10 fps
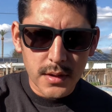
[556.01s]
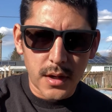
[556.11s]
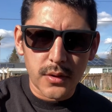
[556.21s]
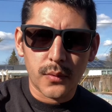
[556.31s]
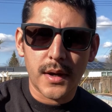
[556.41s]

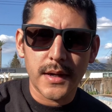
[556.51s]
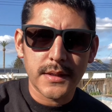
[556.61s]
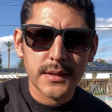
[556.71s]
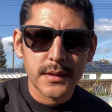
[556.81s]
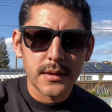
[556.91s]

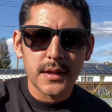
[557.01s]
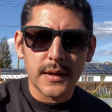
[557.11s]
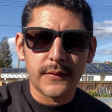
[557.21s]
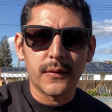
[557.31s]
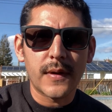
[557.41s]
Otherwise,
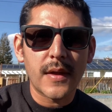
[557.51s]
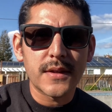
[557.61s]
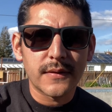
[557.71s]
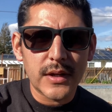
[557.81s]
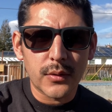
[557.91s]
if you found this
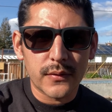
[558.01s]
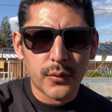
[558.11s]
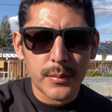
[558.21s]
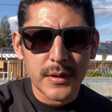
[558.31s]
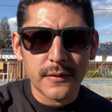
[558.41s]
video
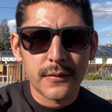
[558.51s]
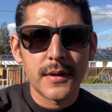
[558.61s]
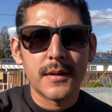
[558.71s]
informative,